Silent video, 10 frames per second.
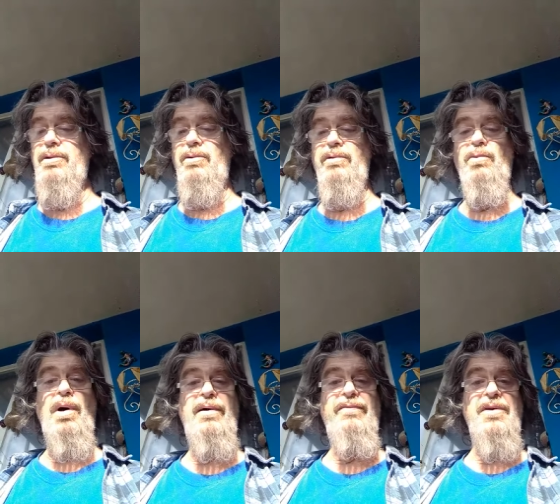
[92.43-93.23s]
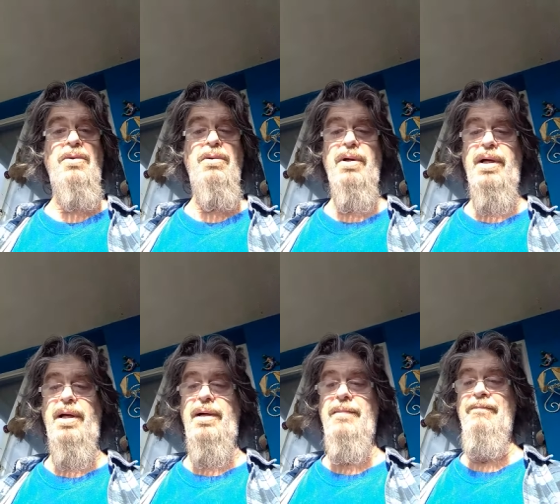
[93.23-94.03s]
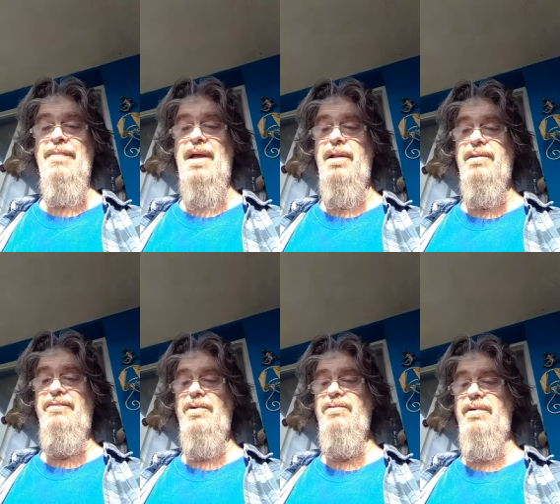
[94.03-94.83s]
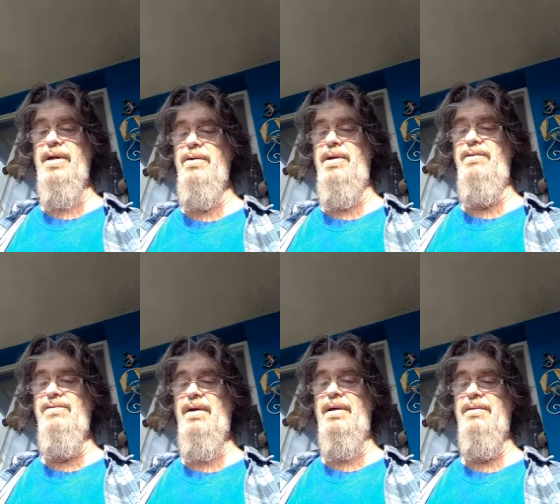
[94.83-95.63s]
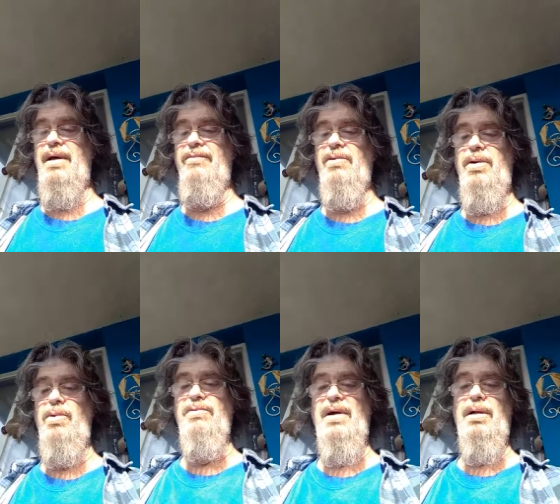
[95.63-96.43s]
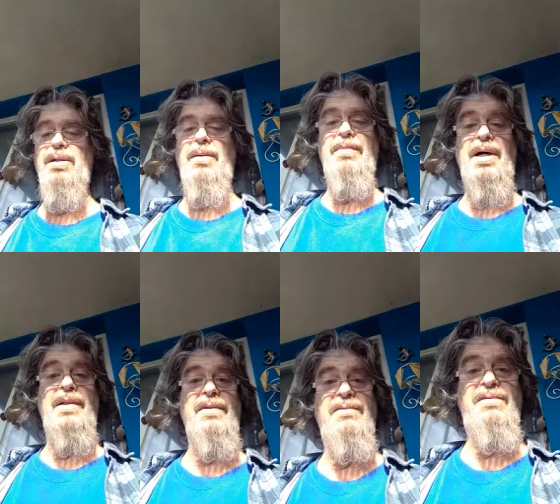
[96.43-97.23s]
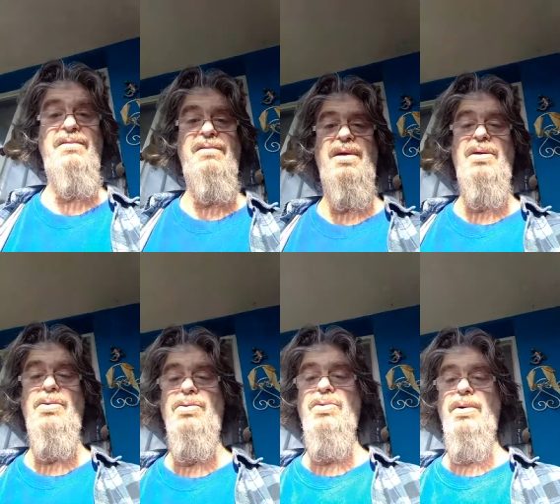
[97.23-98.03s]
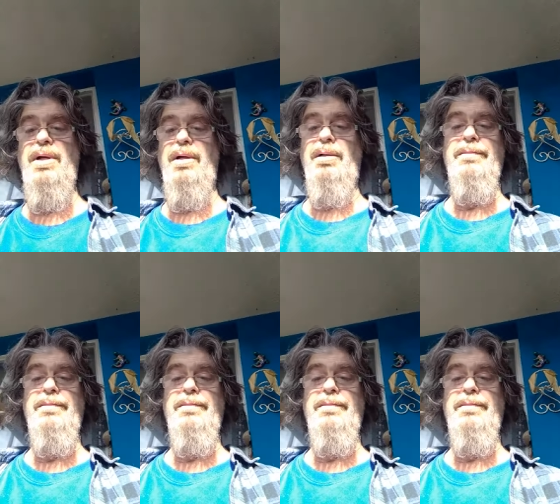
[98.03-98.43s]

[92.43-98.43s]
to his wife in Oregon, the first letter he sent after he was held up on the Siskiyou Trail.